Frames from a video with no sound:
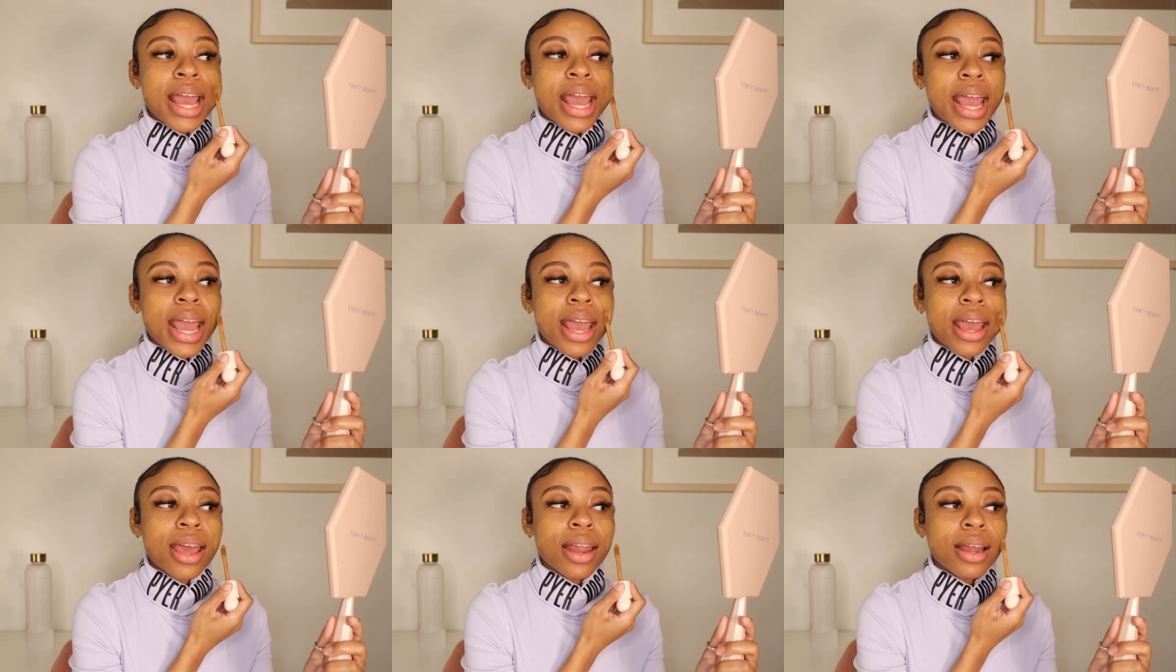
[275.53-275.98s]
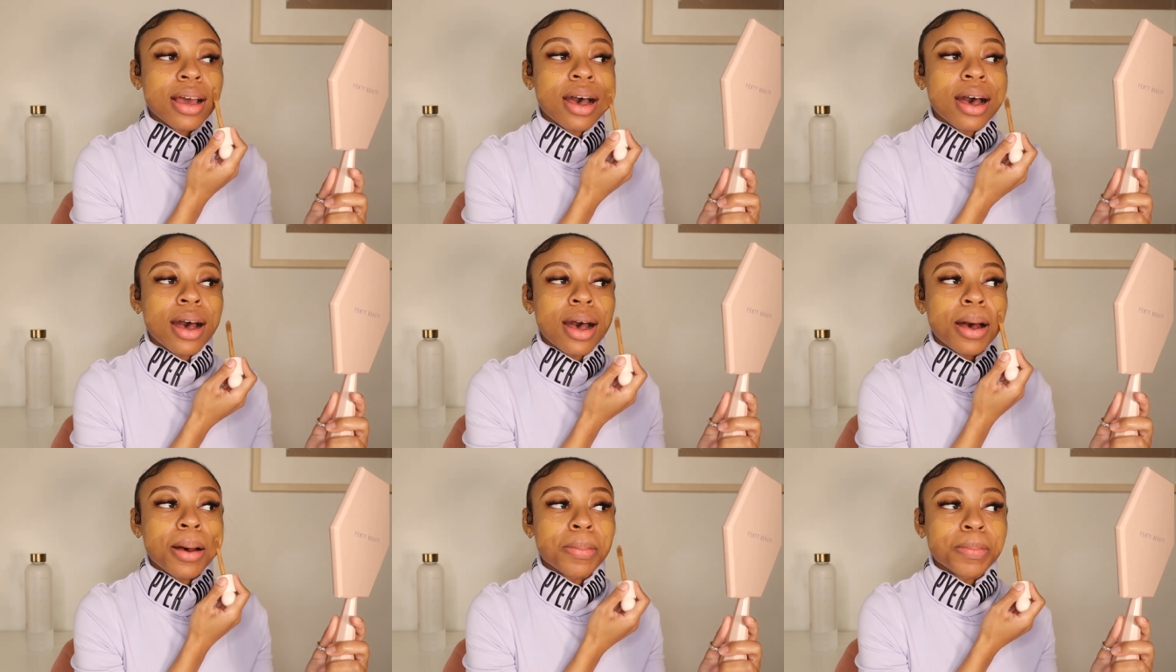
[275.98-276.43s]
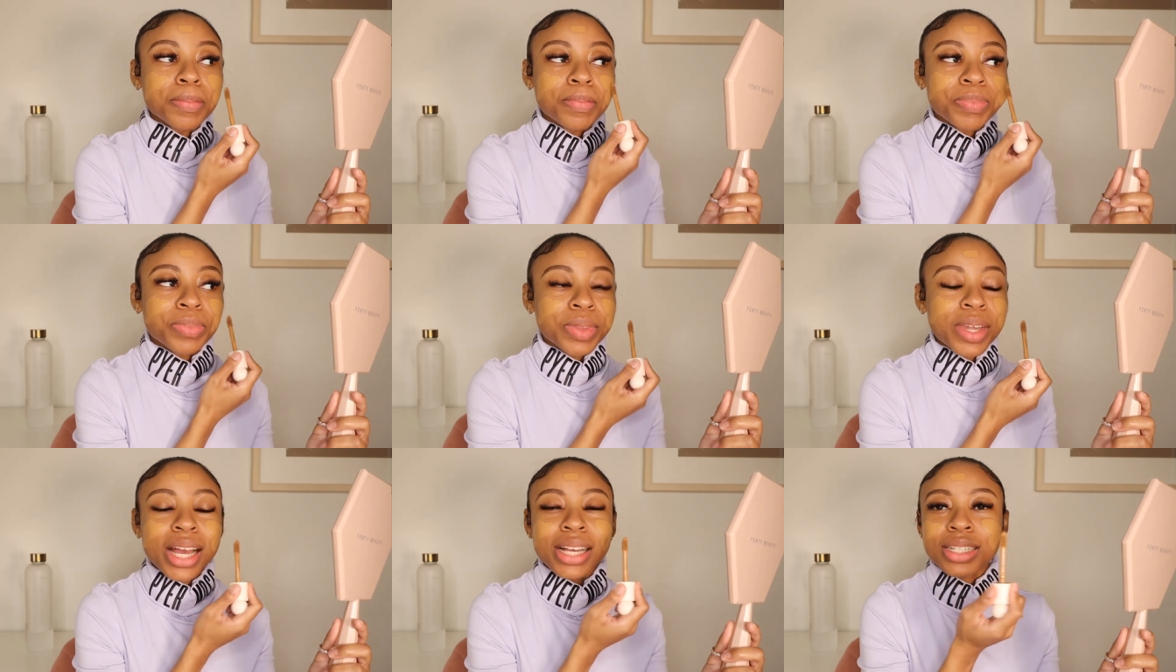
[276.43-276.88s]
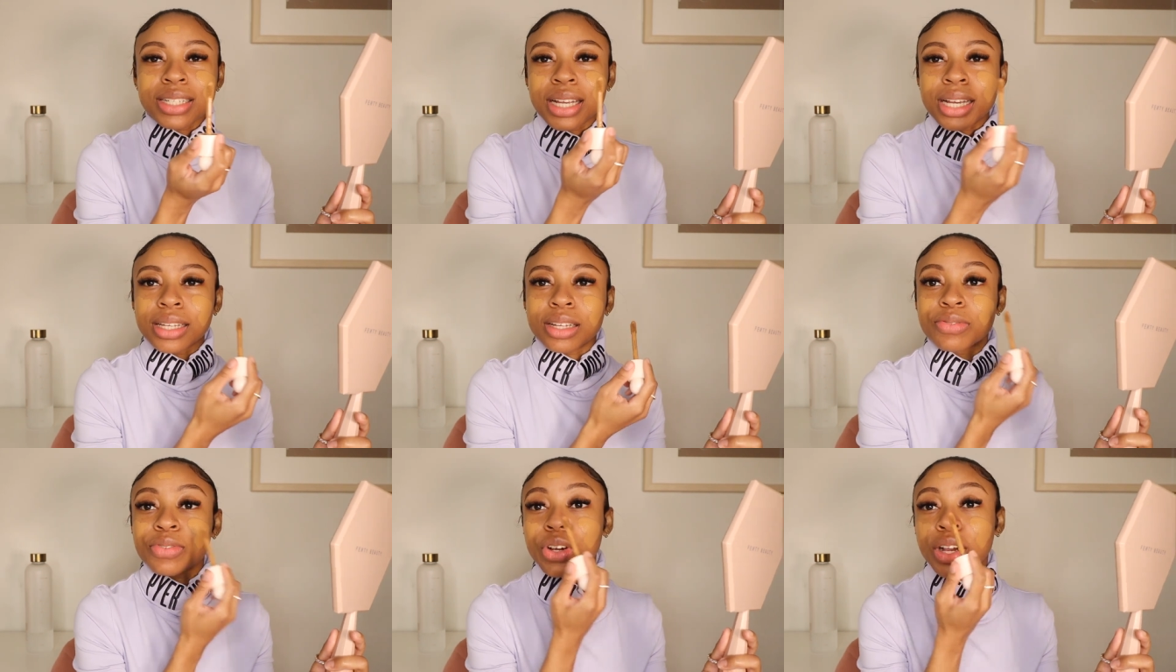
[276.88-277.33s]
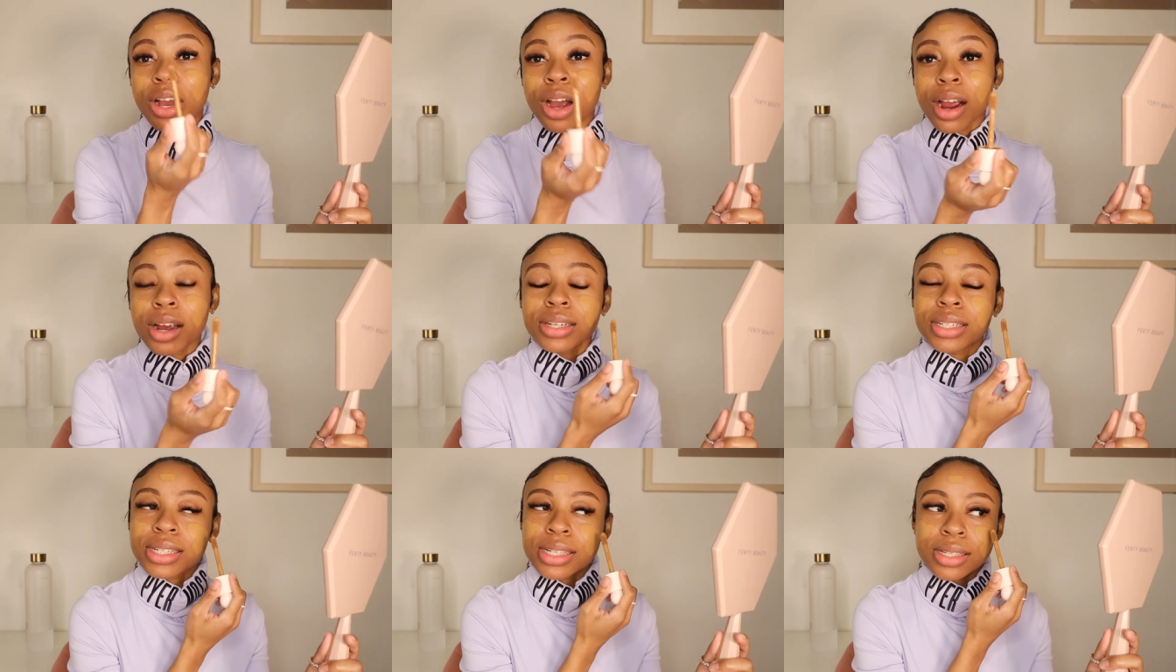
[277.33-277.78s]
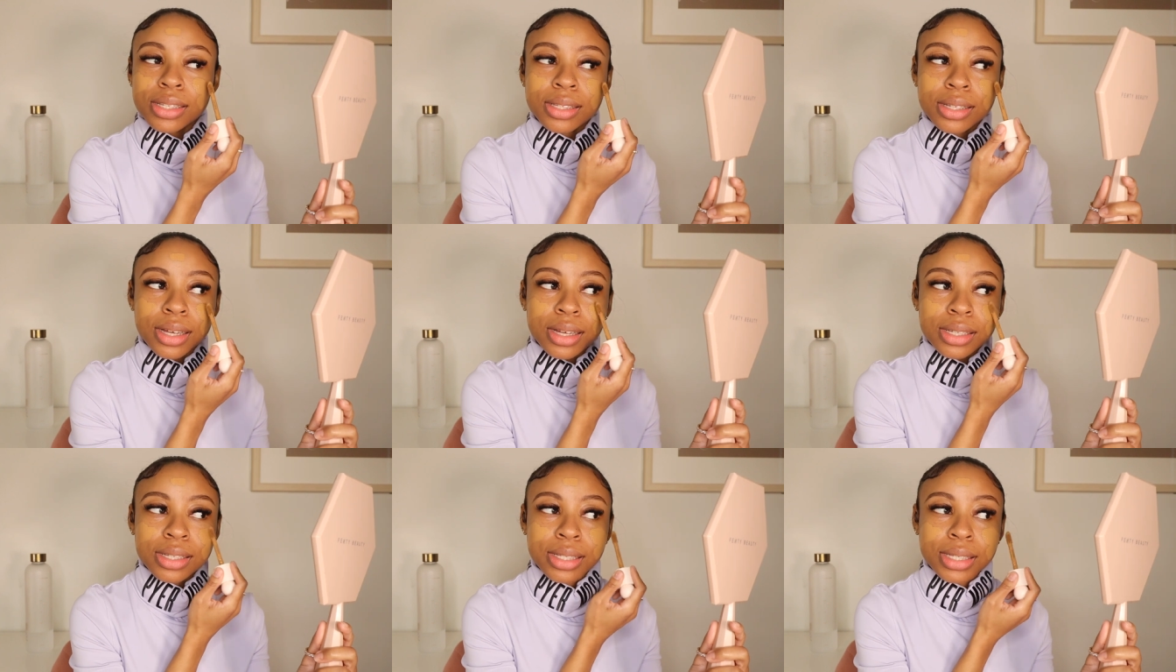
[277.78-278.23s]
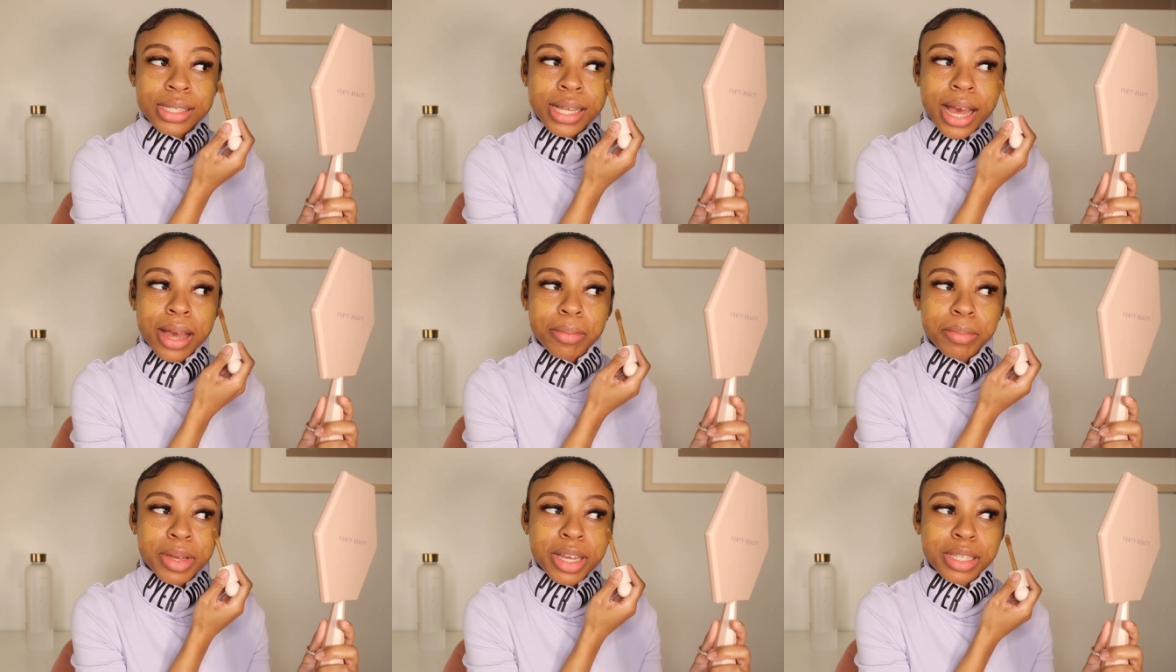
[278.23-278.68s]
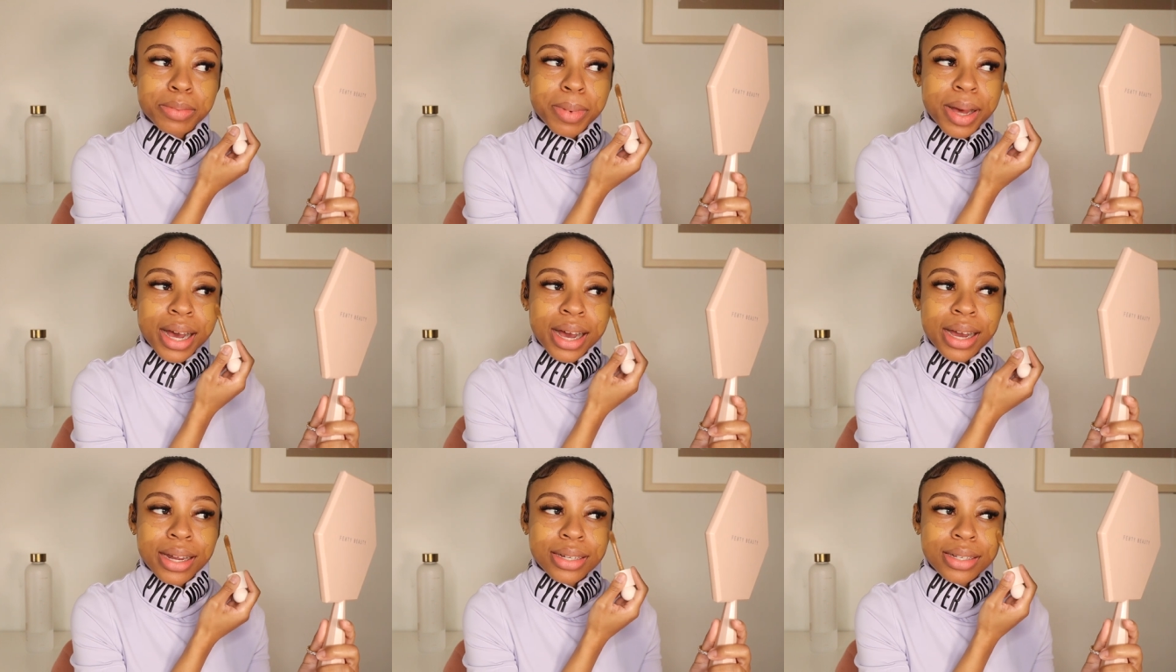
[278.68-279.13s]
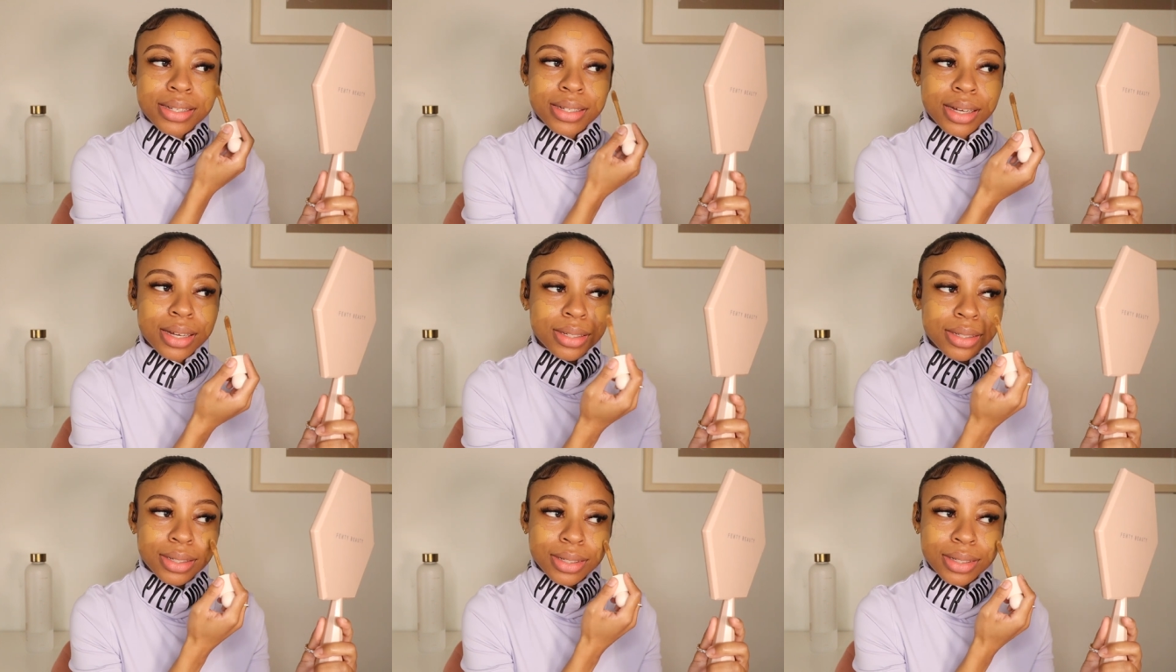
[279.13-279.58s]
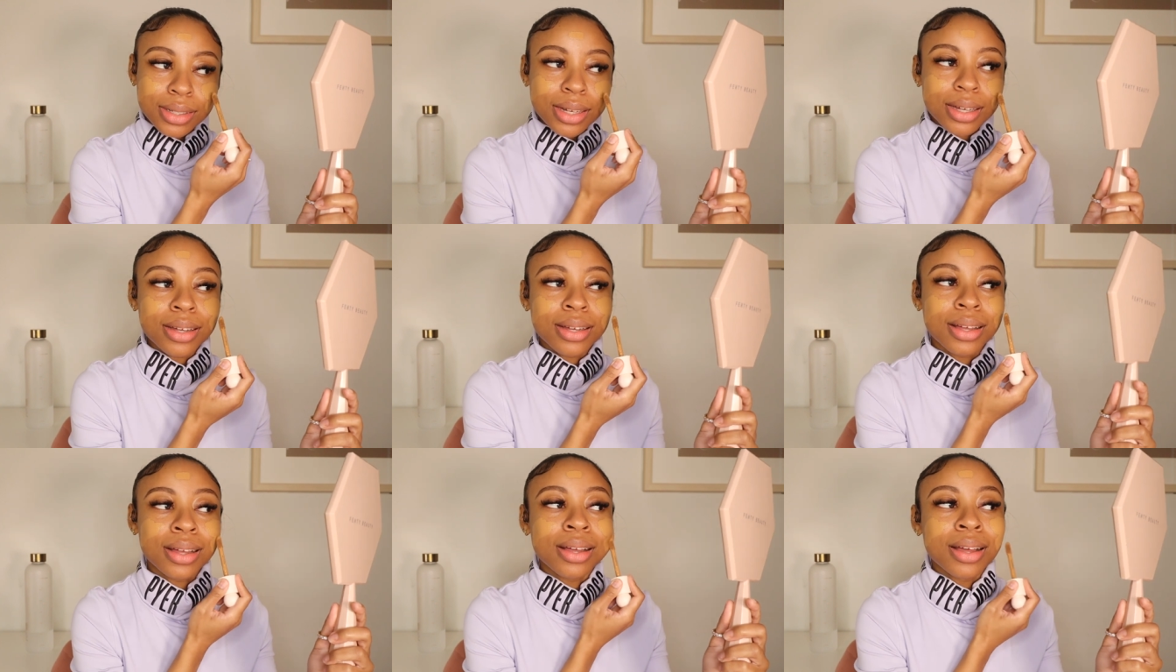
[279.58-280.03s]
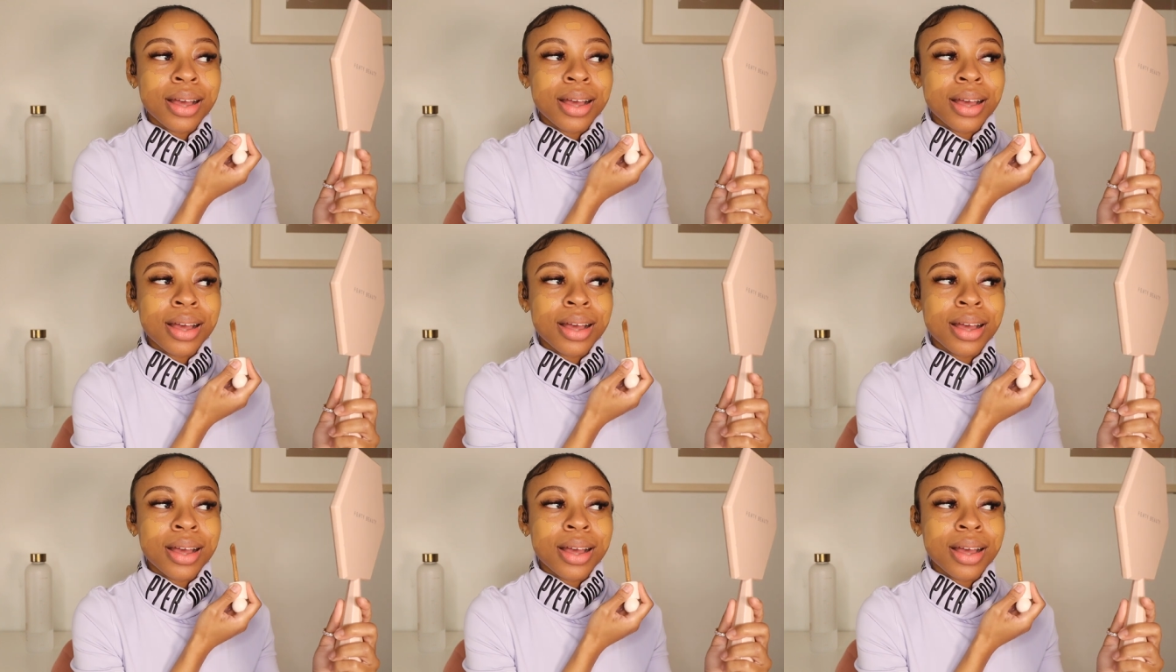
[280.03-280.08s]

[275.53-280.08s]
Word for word: and um, not Shayla, for Carla's segments, my aunt is Shayla.